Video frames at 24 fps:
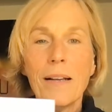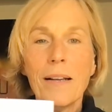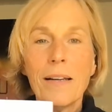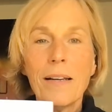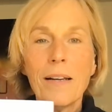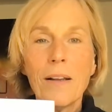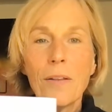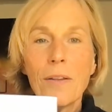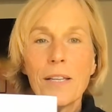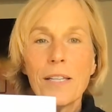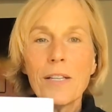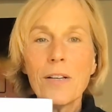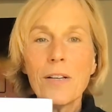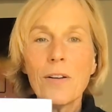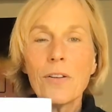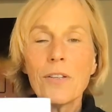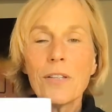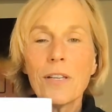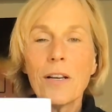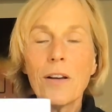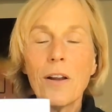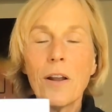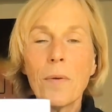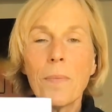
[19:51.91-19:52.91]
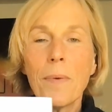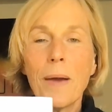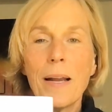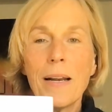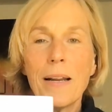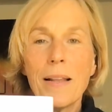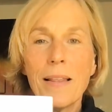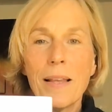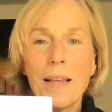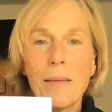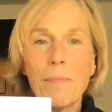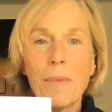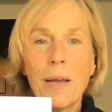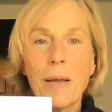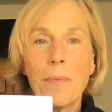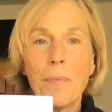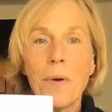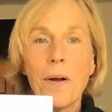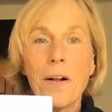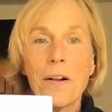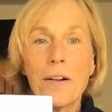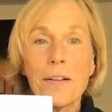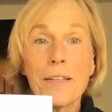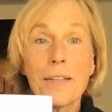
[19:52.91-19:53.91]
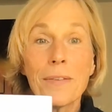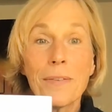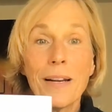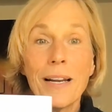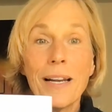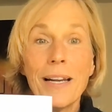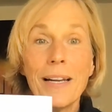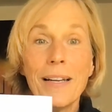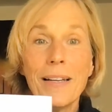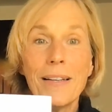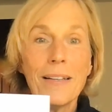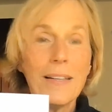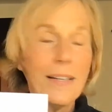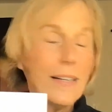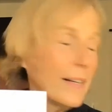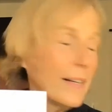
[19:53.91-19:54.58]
Now this looks a lot whiter than my walls, right?